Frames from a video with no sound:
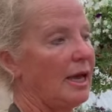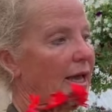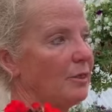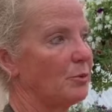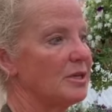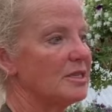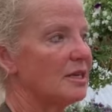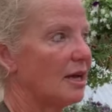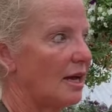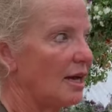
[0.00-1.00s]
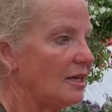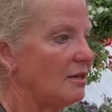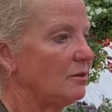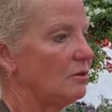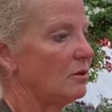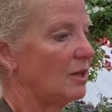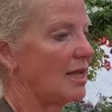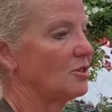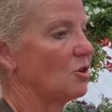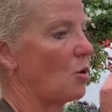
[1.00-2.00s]
And the reason I
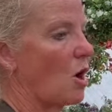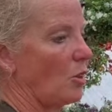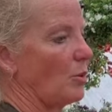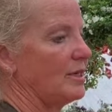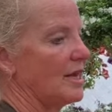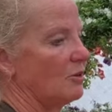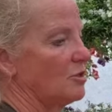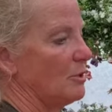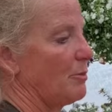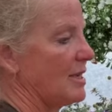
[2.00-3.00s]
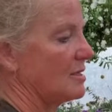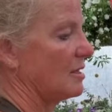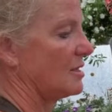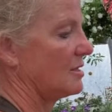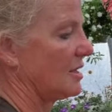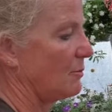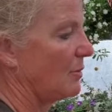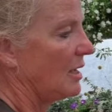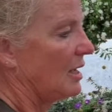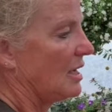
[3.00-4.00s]
like to go all the way down to the base of the stem
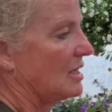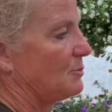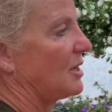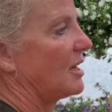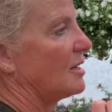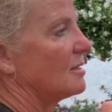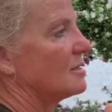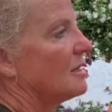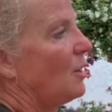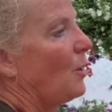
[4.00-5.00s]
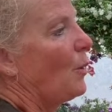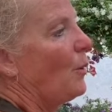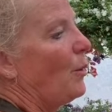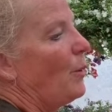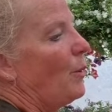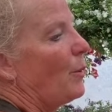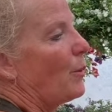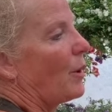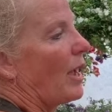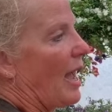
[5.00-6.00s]
is because
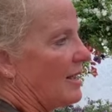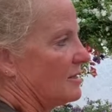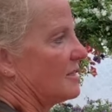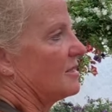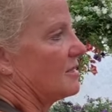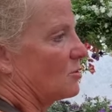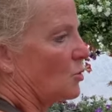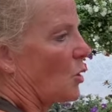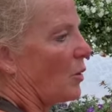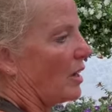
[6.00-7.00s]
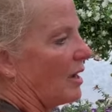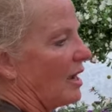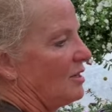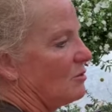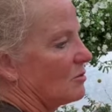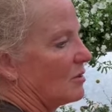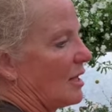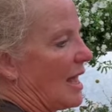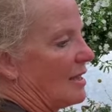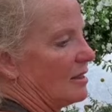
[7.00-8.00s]
as this is growing, I don't
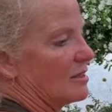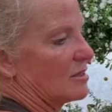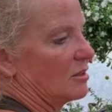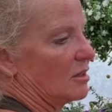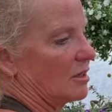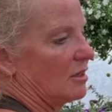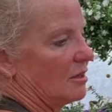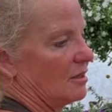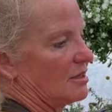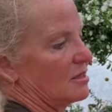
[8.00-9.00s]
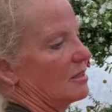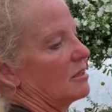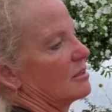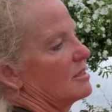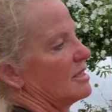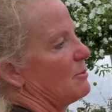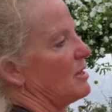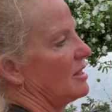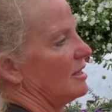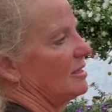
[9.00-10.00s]
like this look, this little
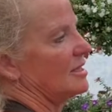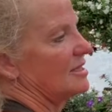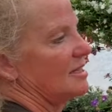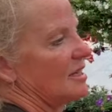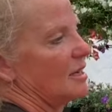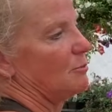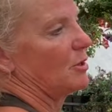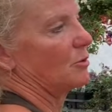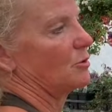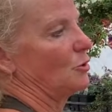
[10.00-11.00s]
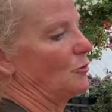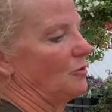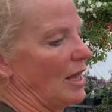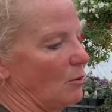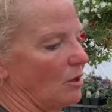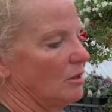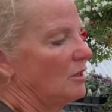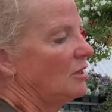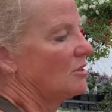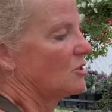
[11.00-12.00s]
stemmy thing that's sticking up here with no flower.
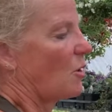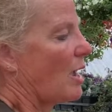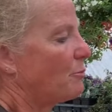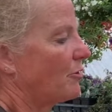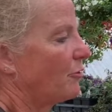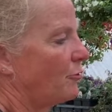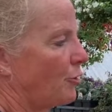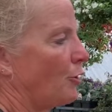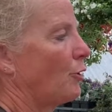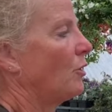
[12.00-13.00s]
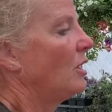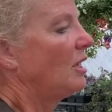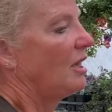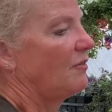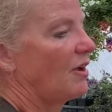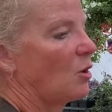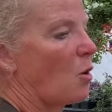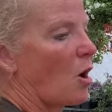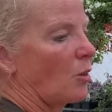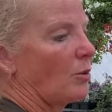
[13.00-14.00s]
So I prefer if I go
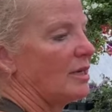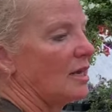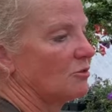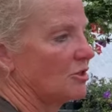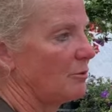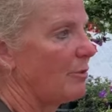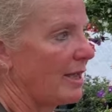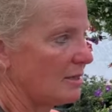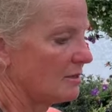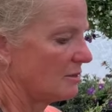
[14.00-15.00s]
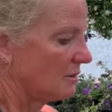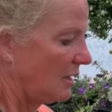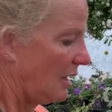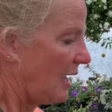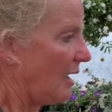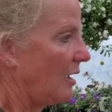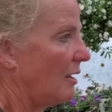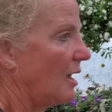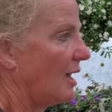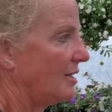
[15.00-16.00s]
all the way down to the base
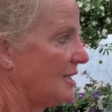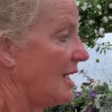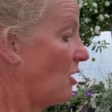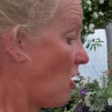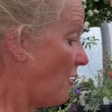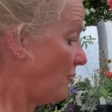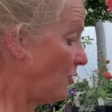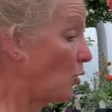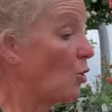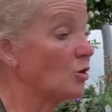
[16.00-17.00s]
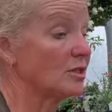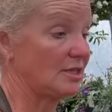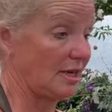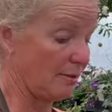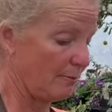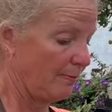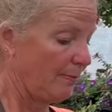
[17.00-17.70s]
and I take off the whole stem.